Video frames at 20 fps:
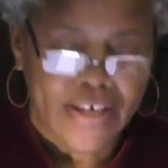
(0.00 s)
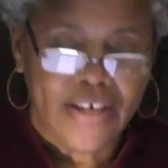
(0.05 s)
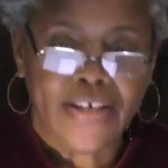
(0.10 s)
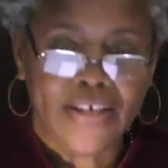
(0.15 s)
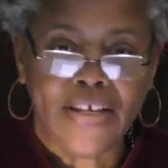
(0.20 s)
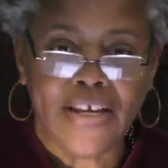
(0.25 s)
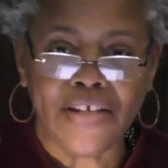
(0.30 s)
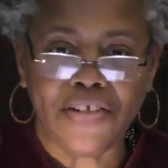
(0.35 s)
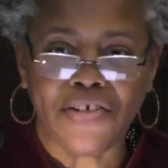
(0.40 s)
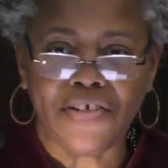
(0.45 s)

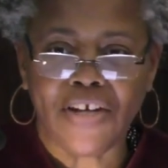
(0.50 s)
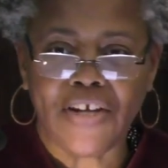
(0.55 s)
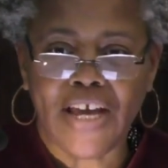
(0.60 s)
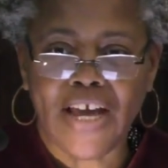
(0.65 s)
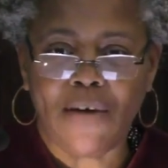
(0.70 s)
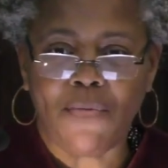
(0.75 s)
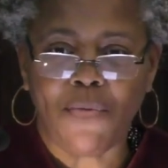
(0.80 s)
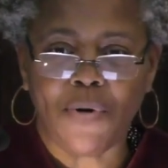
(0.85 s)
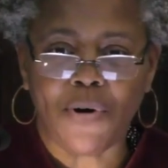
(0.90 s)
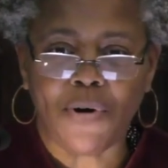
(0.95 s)
Yesterday,
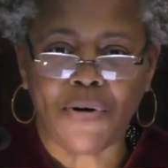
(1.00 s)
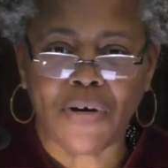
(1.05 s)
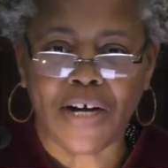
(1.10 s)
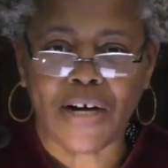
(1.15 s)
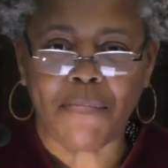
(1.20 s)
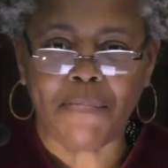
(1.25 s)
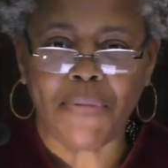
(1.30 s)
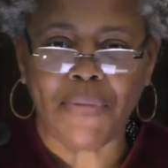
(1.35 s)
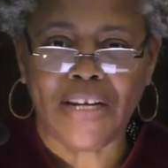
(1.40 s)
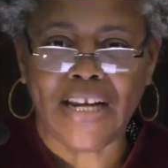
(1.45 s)
I woke
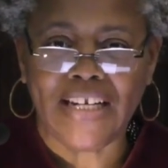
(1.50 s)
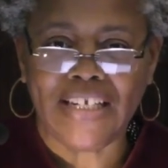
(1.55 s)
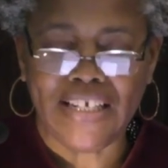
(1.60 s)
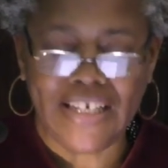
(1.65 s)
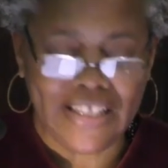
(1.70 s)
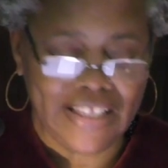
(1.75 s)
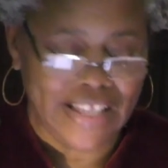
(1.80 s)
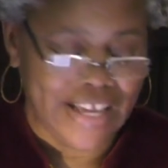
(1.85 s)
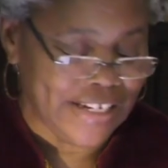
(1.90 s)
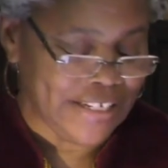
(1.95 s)
up and I
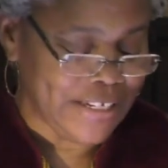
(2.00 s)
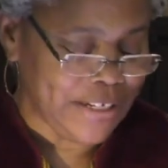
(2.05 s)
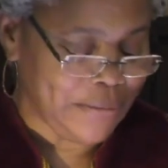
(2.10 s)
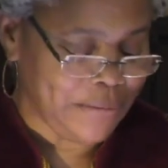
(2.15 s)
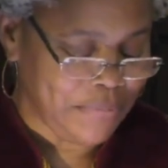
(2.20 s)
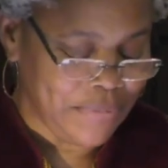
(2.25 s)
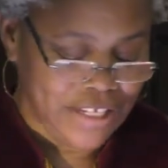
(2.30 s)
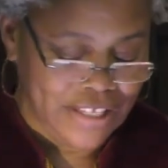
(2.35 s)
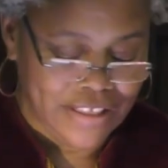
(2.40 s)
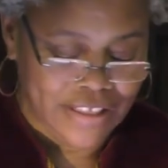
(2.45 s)
did that
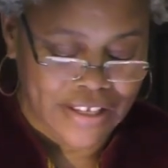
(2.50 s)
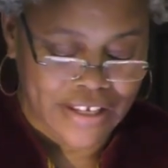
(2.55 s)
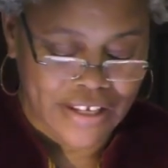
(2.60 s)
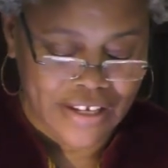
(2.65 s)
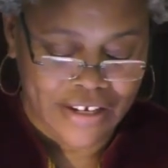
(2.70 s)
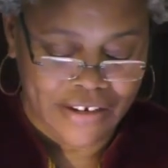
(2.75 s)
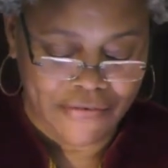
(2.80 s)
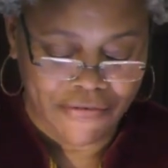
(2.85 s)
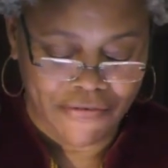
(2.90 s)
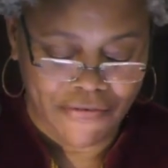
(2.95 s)
tempting
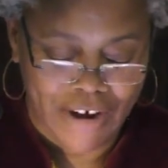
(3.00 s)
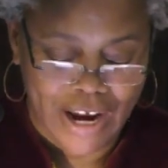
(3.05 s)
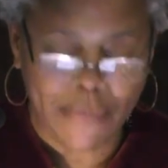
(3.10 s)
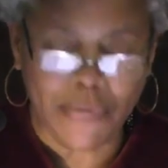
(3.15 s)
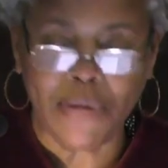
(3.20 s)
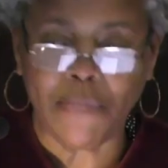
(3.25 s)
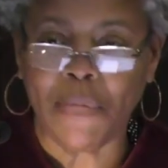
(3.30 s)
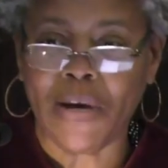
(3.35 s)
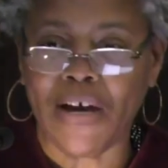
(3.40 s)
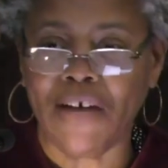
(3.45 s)
thing of
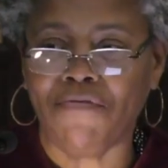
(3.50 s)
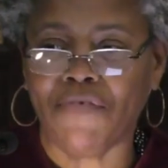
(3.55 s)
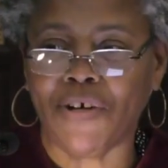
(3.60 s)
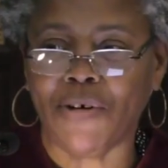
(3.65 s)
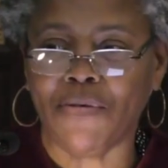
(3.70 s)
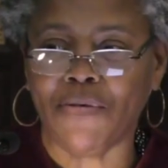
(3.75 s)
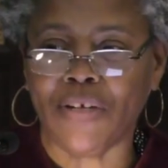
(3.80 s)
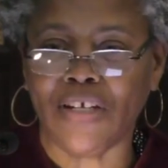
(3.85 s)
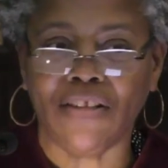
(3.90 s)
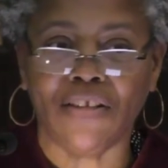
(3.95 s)
grabbing my
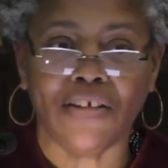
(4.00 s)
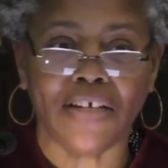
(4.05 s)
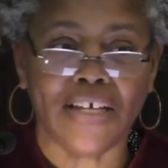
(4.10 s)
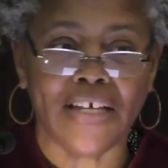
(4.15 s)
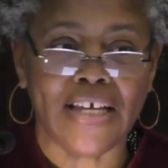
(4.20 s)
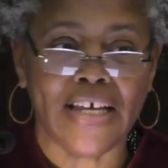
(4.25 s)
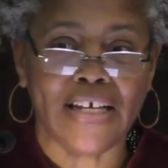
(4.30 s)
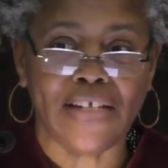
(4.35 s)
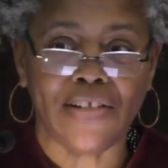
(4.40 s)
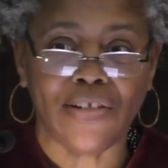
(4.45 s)
phone and
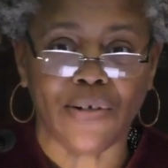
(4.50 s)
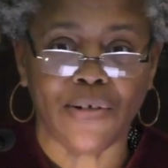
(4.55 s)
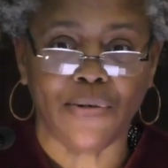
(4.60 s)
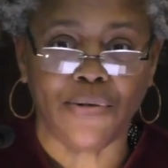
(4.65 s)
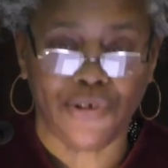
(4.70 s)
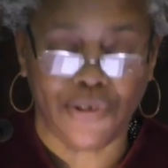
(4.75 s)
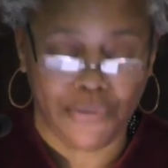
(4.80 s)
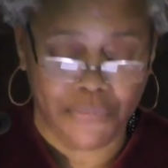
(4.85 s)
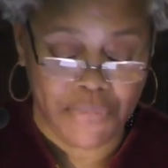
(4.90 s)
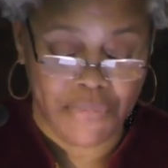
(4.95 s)
looking at
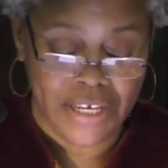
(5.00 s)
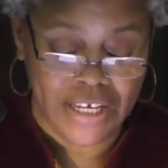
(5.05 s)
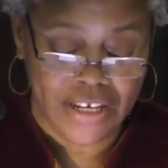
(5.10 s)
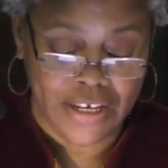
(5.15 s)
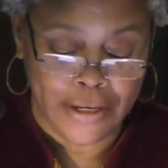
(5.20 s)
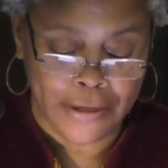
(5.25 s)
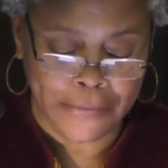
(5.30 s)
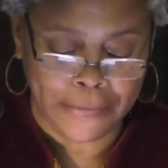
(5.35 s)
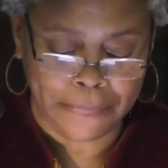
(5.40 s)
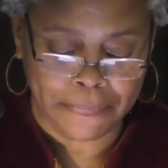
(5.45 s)
social
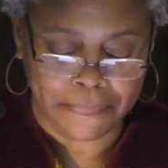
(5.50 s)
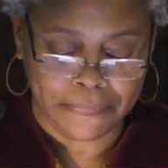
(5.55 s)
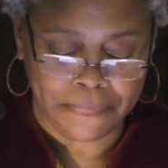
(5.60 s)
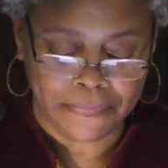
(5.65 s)
media.